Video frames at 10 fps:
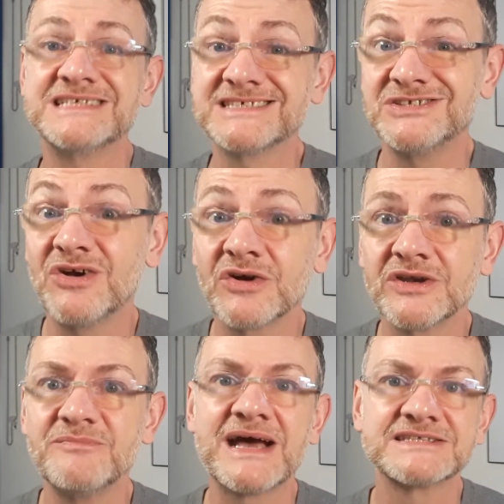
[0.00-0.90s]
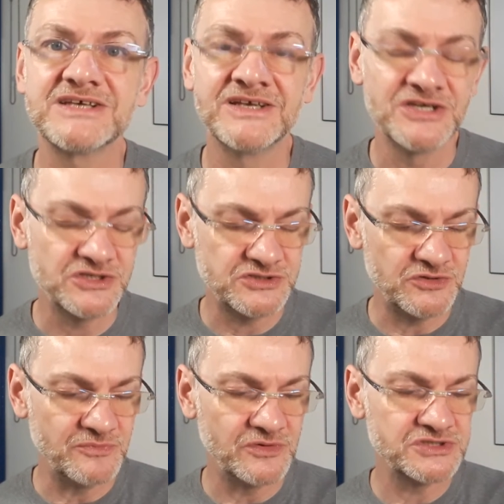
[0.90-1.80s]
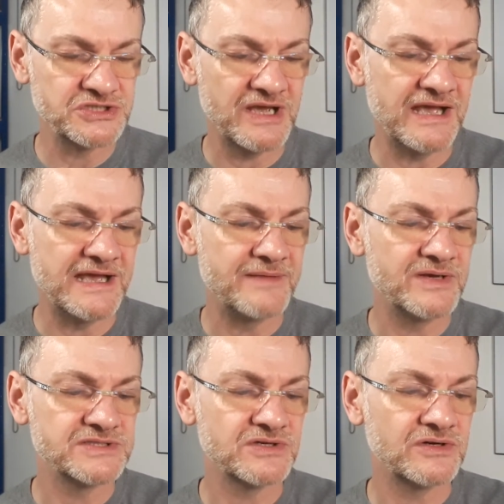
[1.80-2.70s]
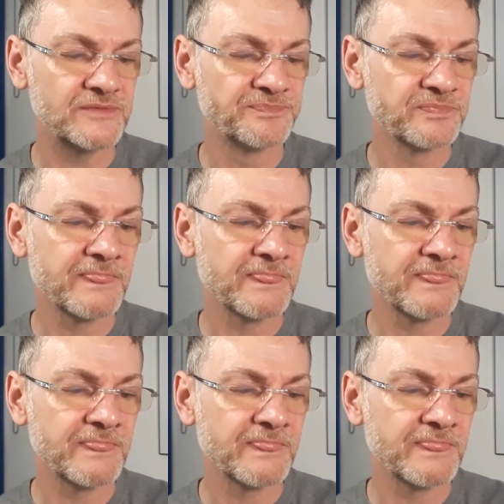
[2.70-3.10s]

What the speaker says: it's not going to matter too much at all.